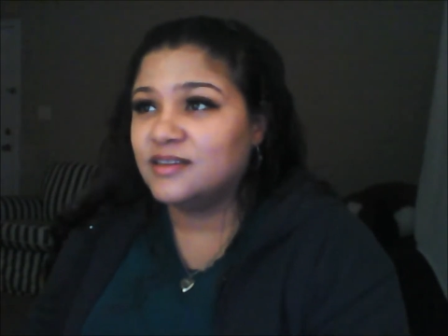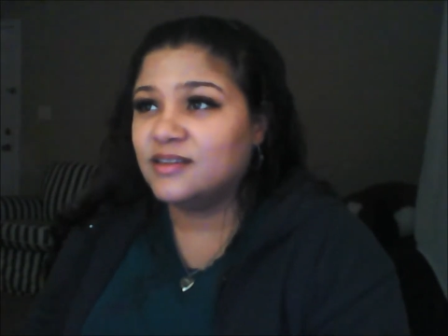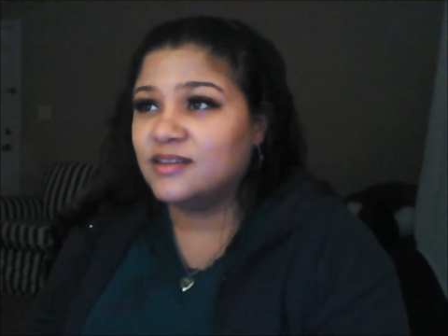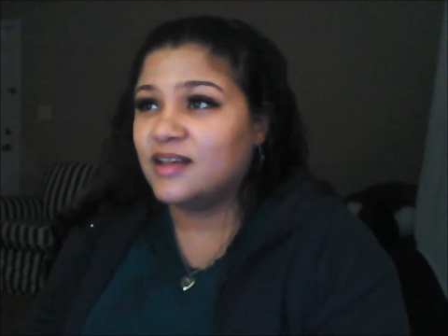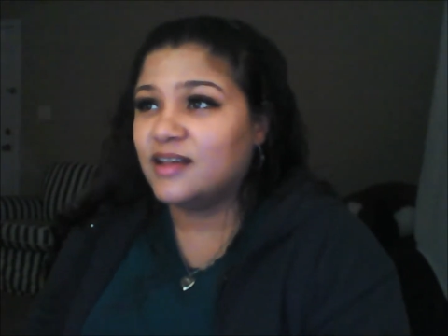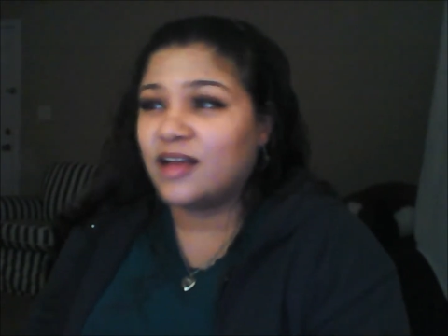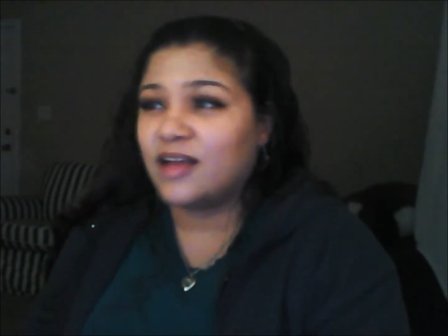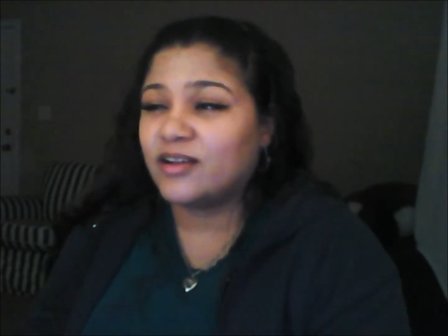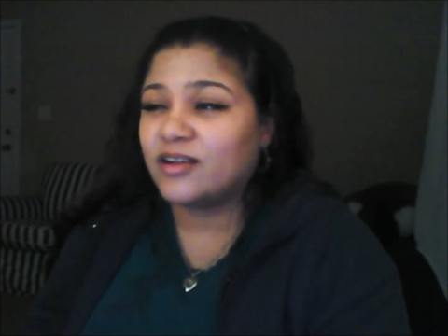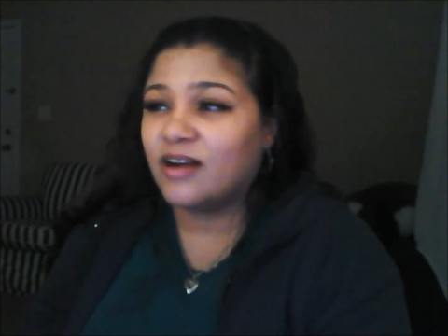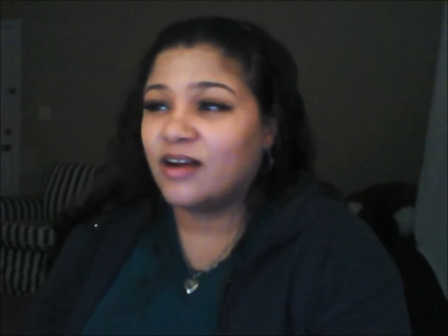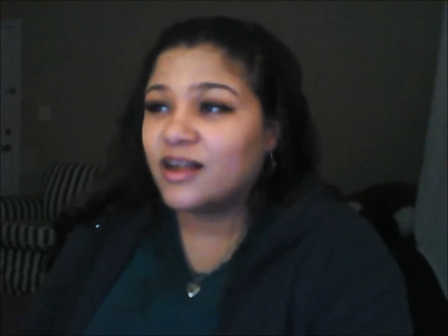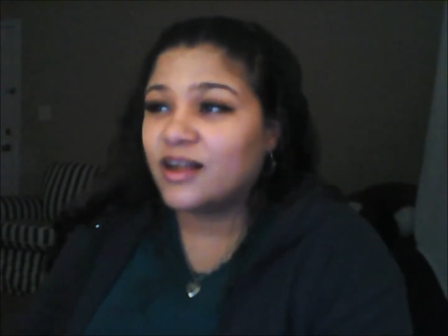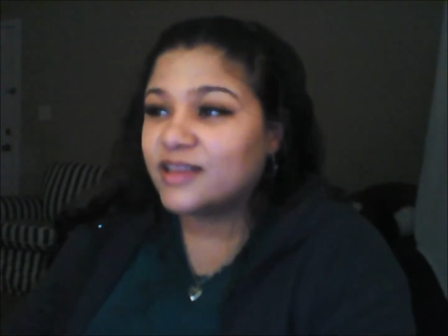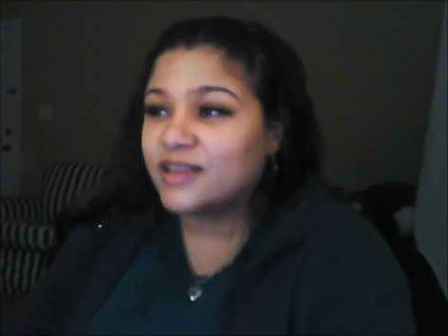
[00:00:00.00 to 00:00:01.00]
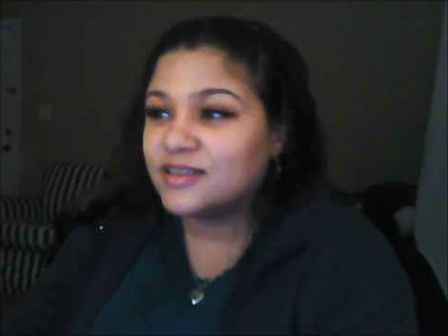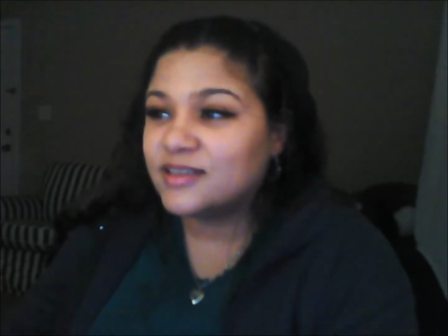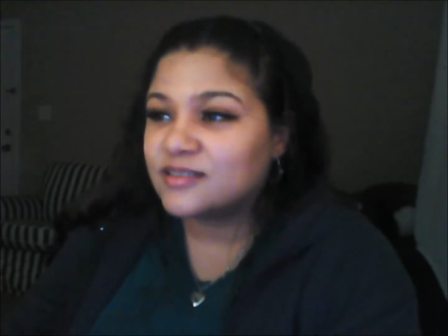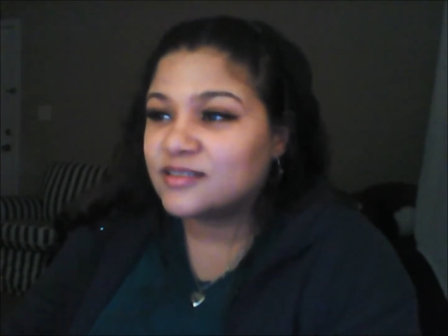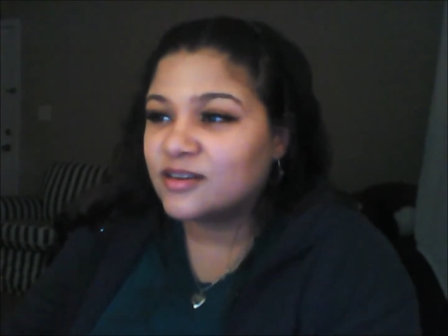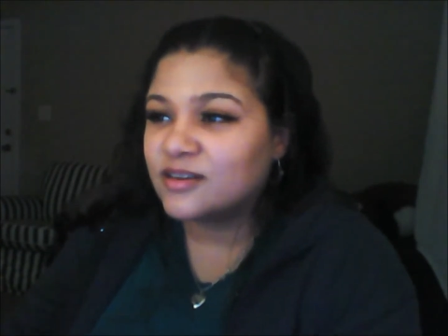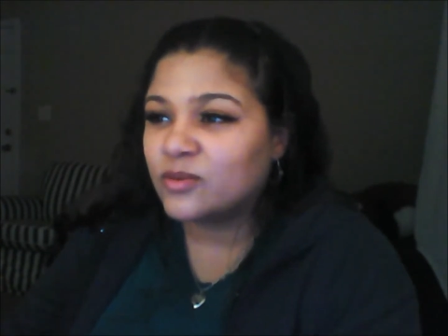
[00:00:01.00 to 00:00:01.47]
how your hotkeys are
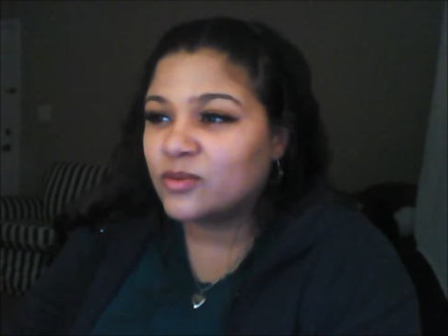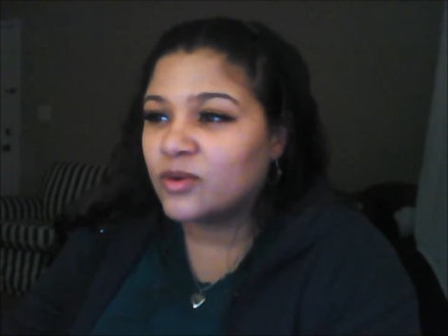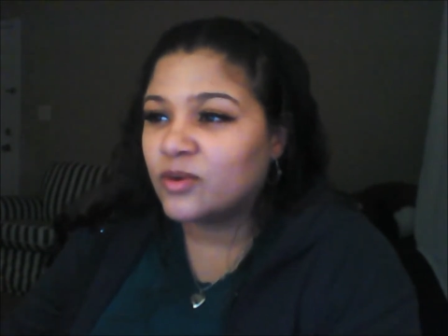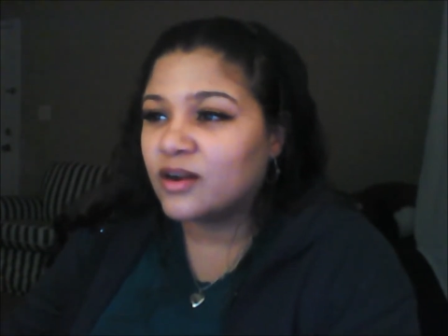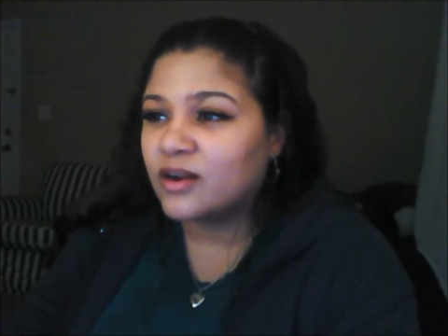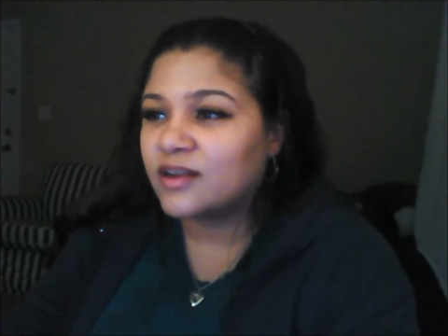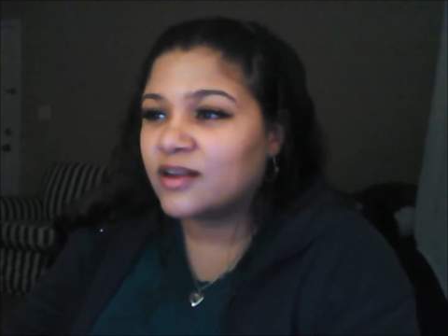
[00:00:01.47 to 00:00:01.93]
going to work,